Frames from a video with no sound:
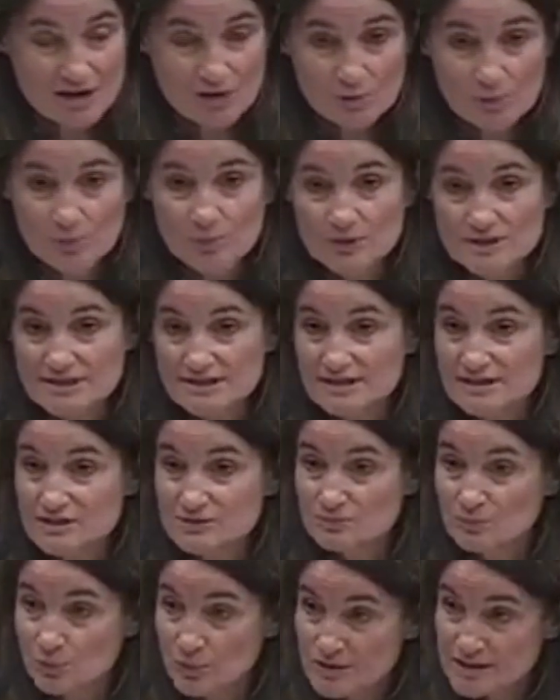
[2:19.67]
reports that
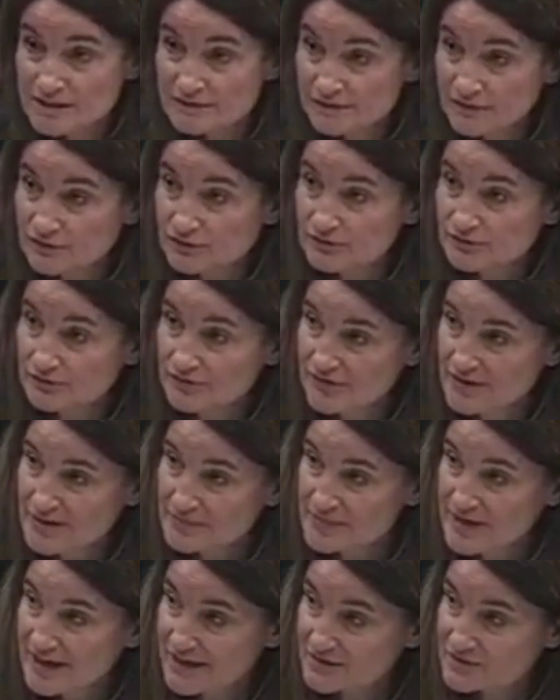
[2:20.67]
it's more difficult for
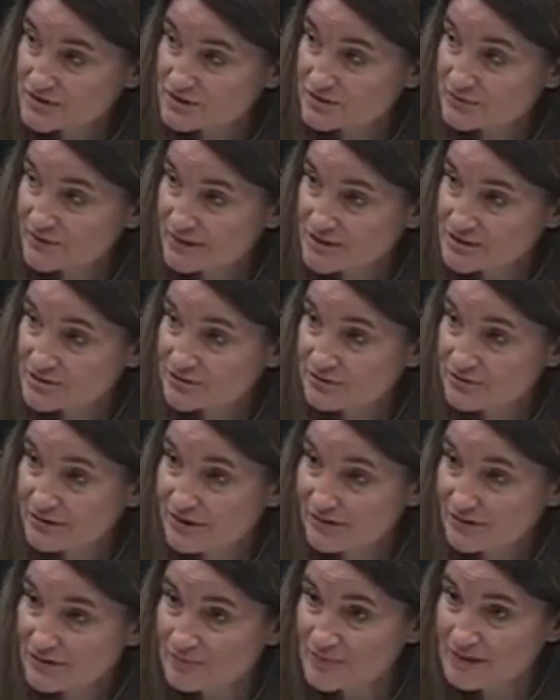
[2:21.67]
them now to enter the
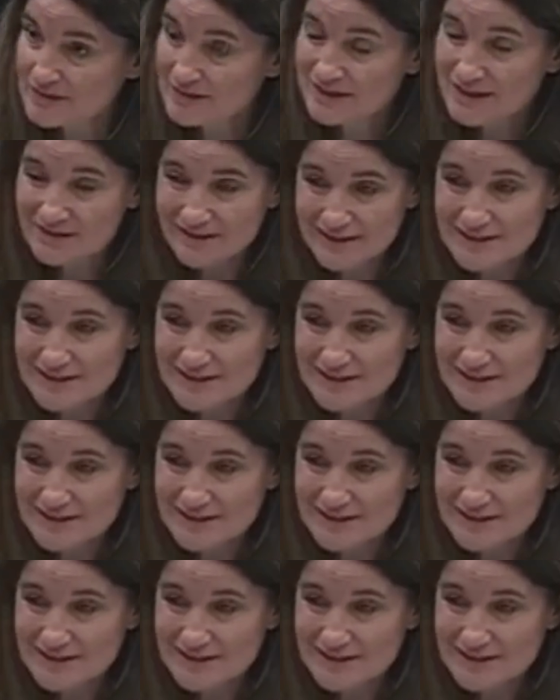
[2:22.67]
government.